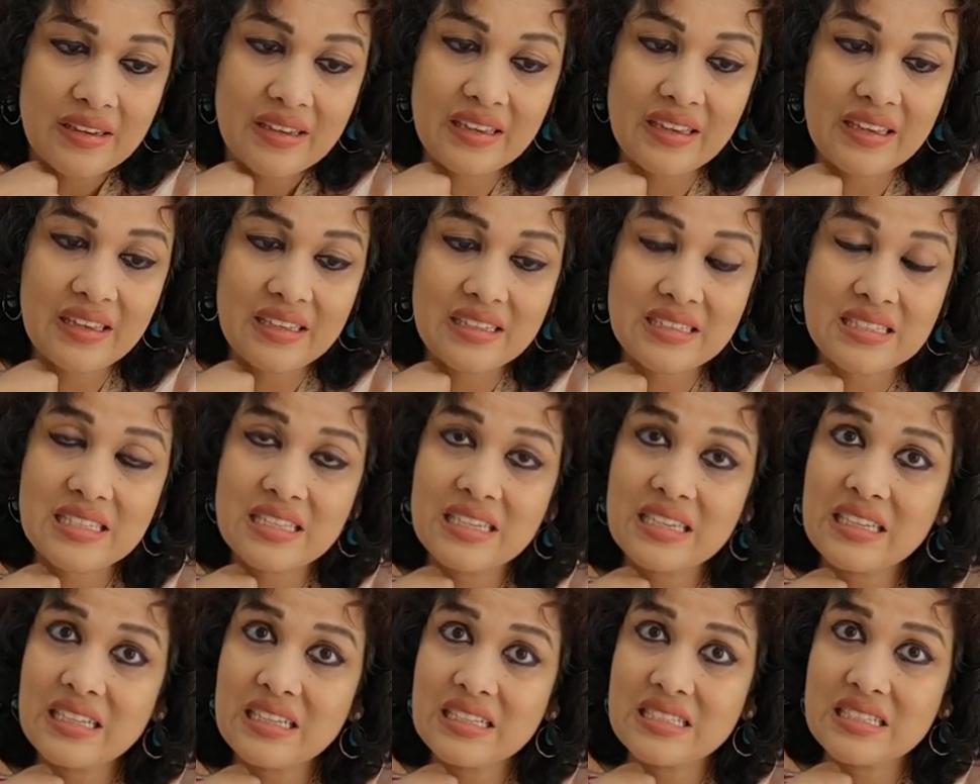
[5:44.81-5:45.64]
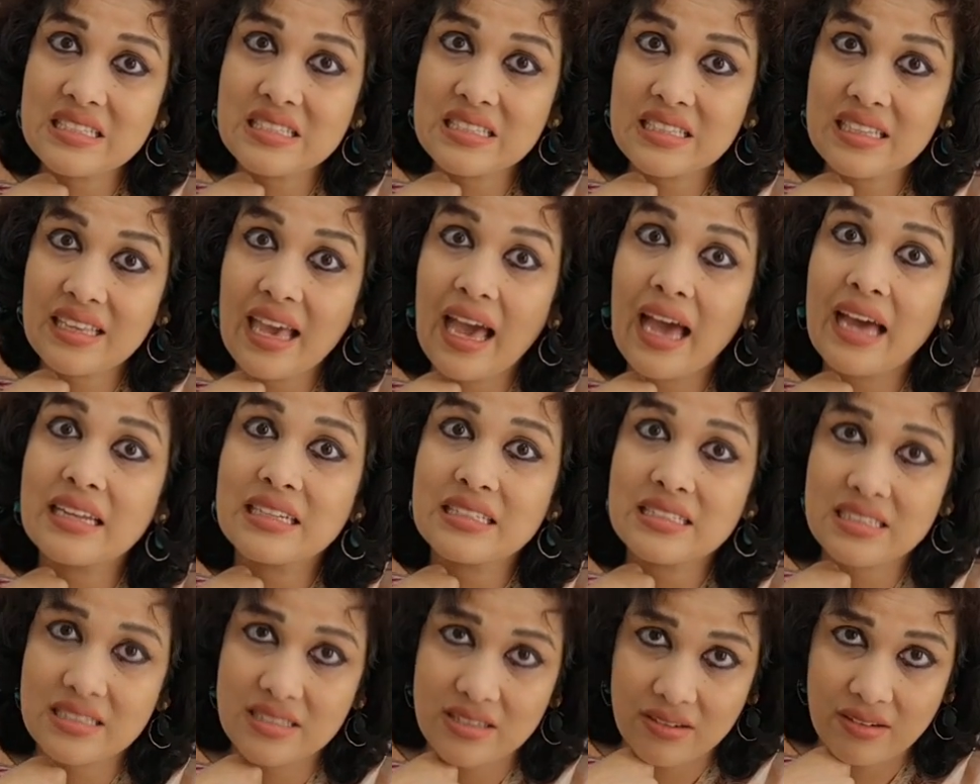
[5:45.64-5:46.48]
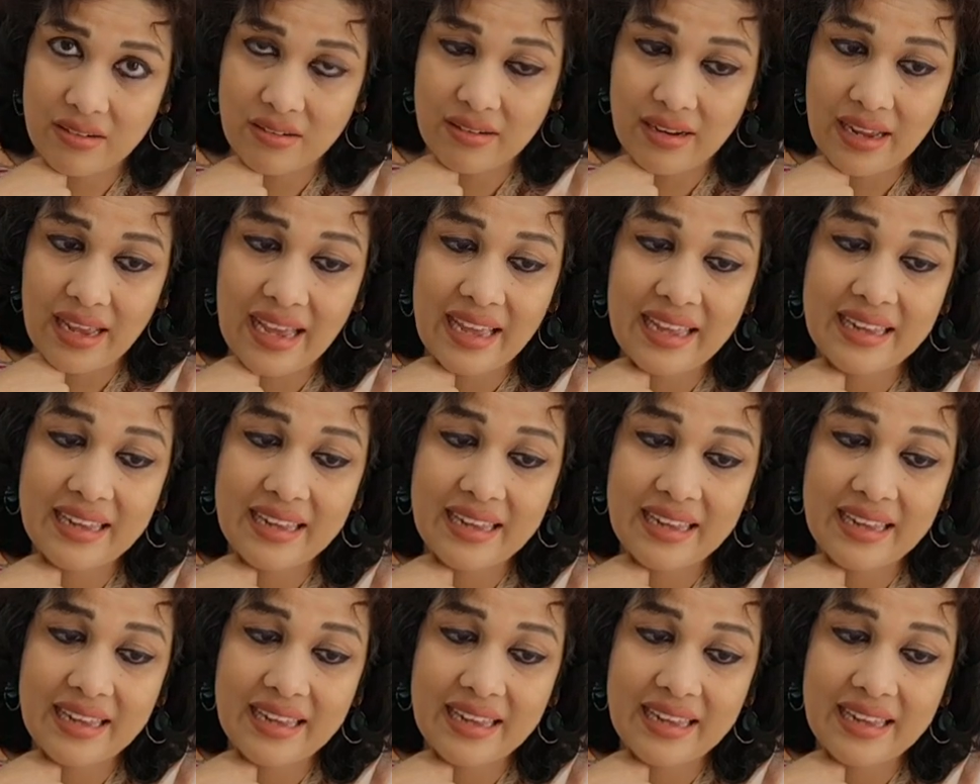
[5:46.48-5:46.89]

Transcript: He is in his cancer,